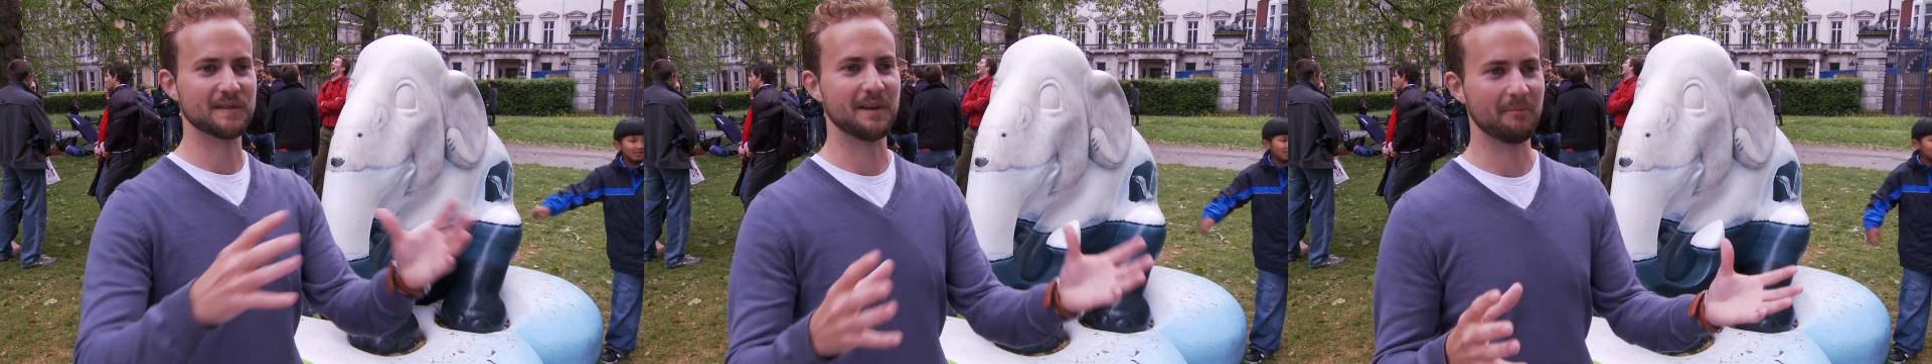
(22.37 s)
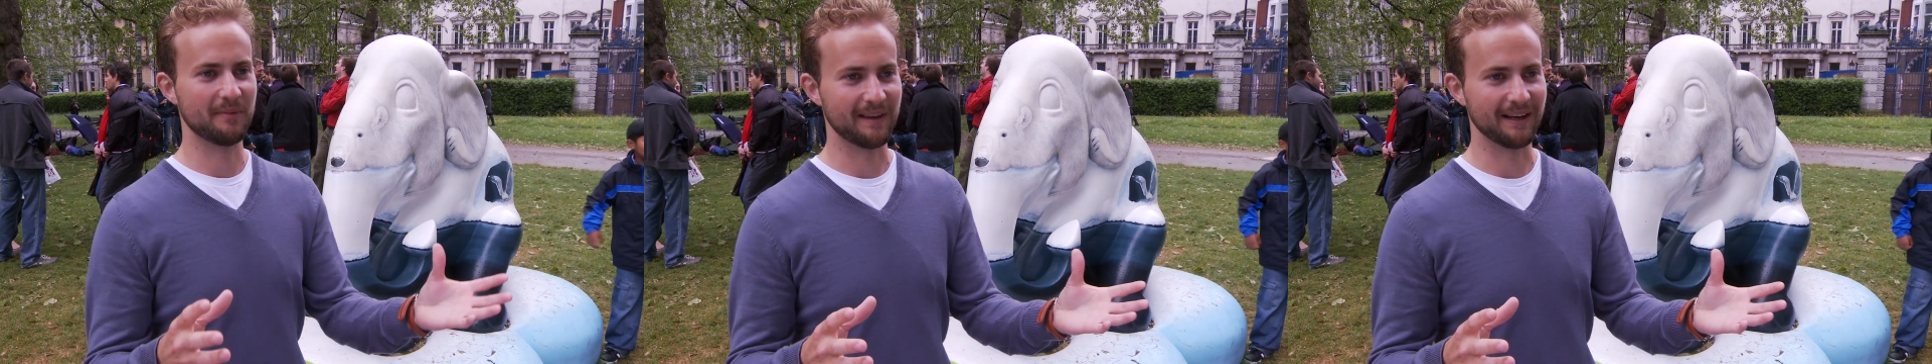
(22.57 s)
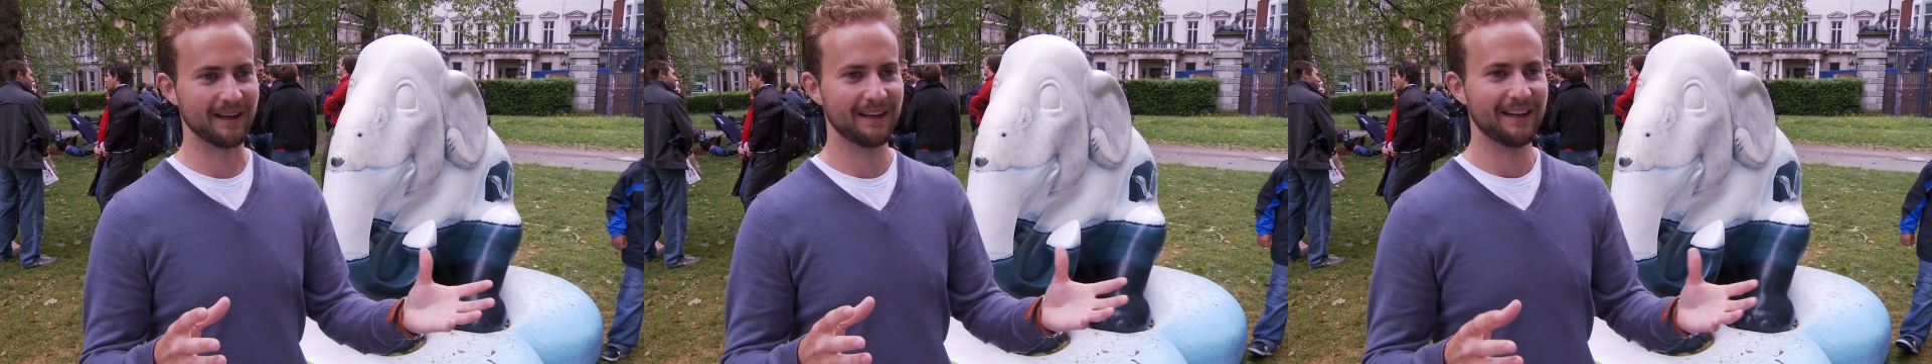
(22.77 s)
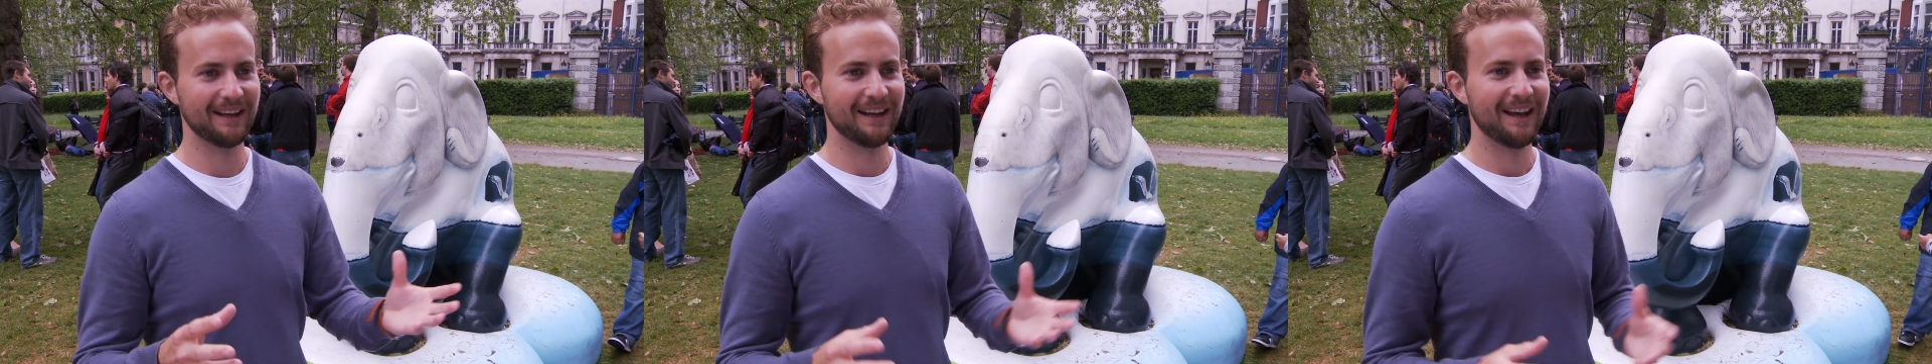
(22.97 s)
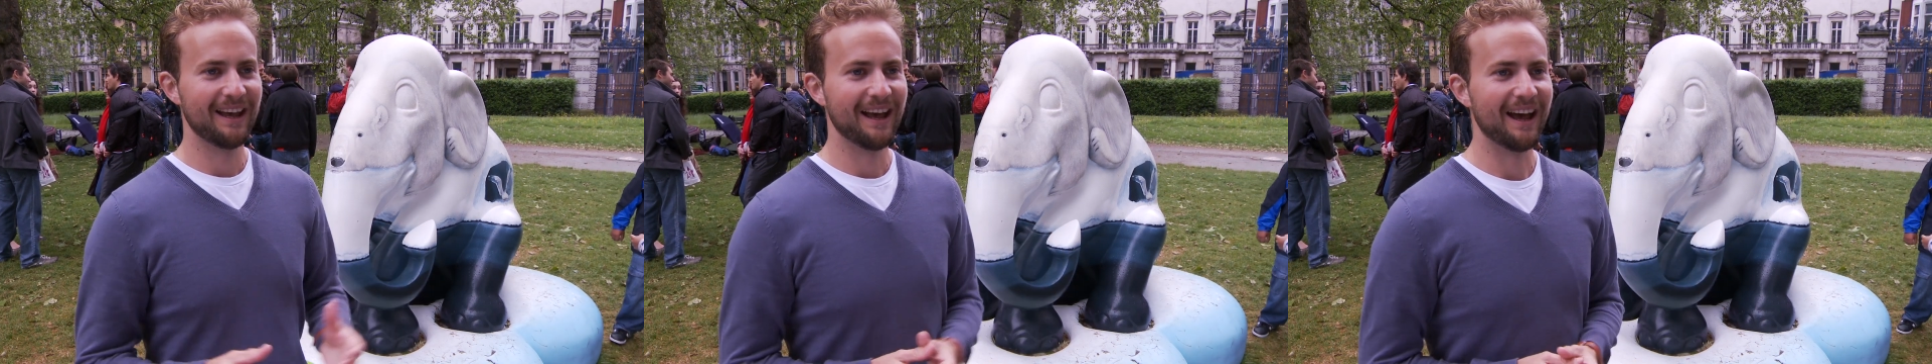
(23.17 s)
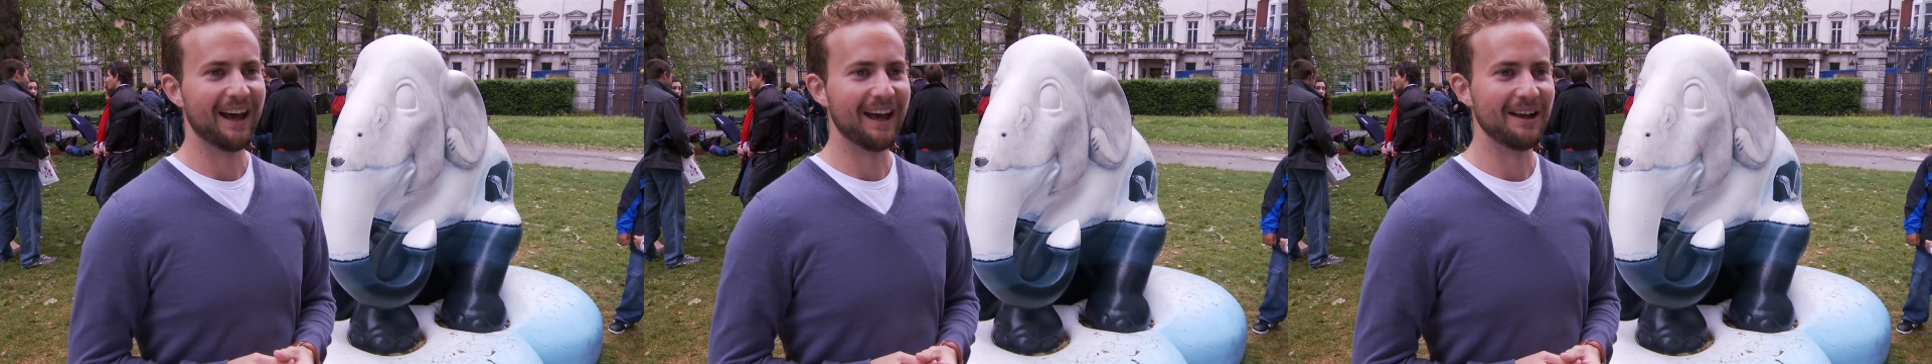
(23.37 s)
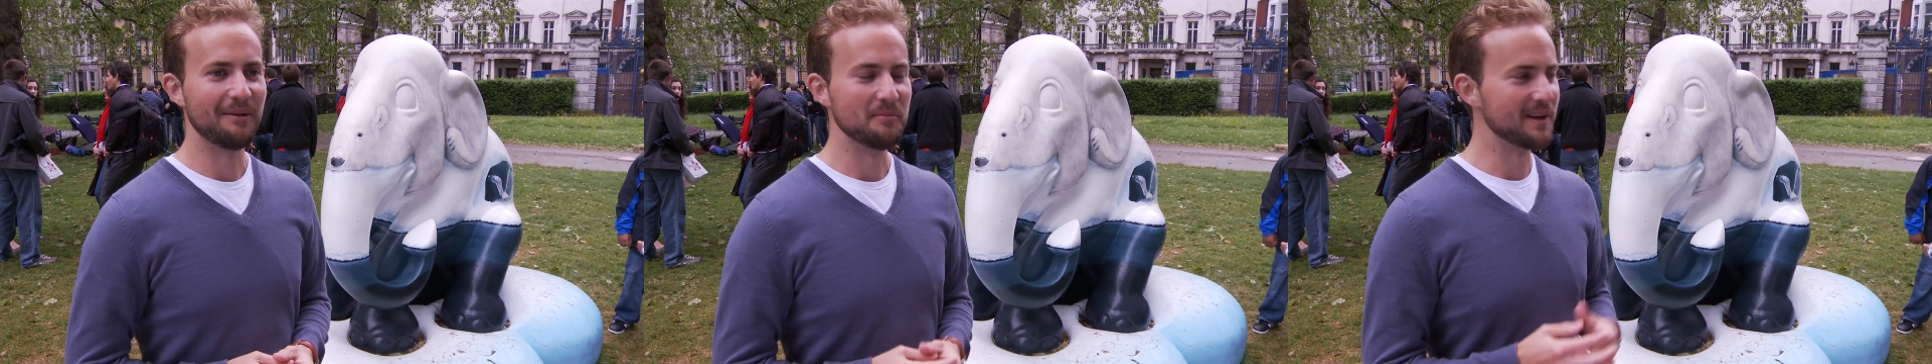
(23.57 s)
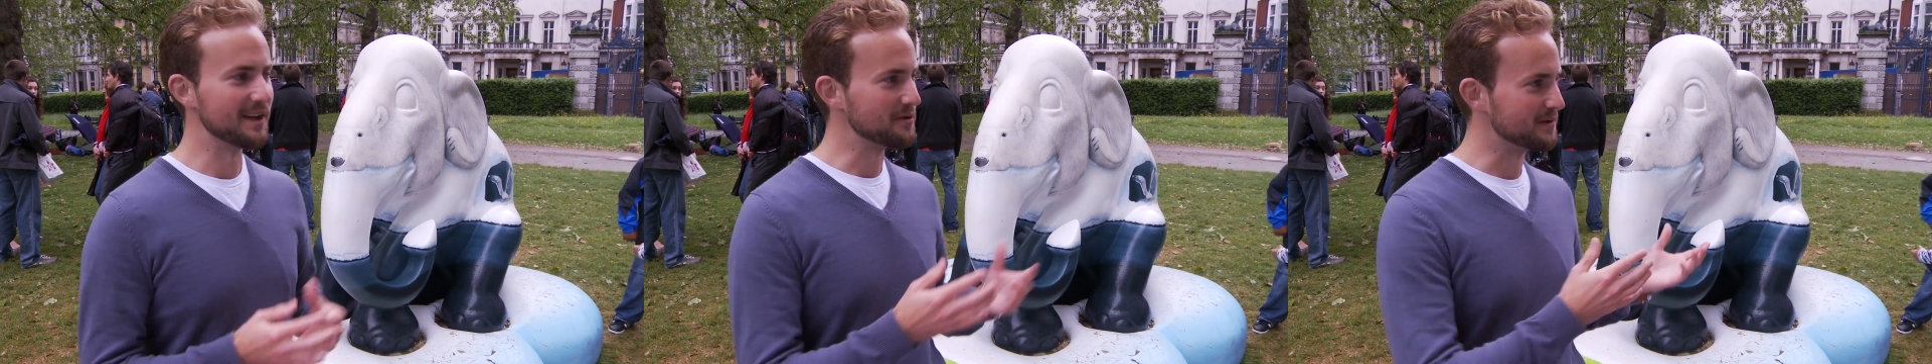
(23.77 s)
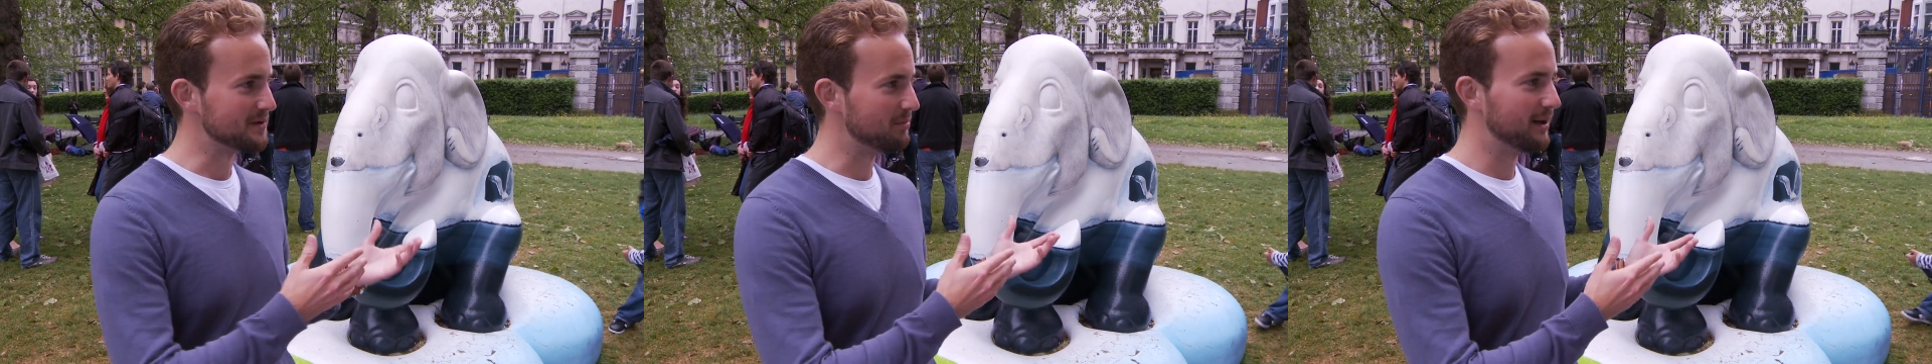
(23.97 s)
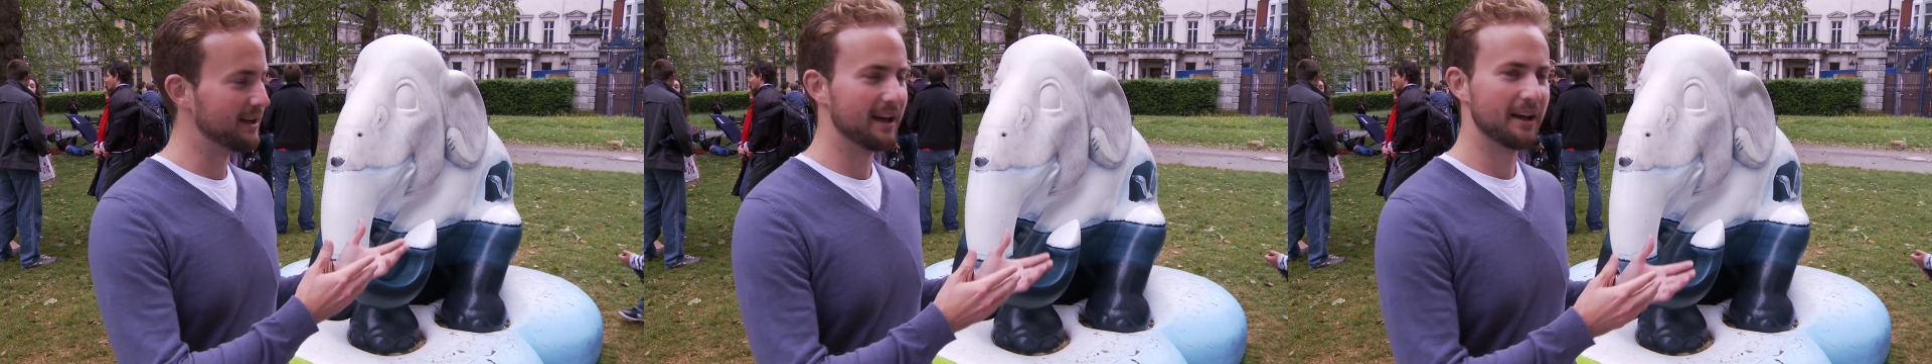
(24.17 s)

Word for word: something. Um, this was a bit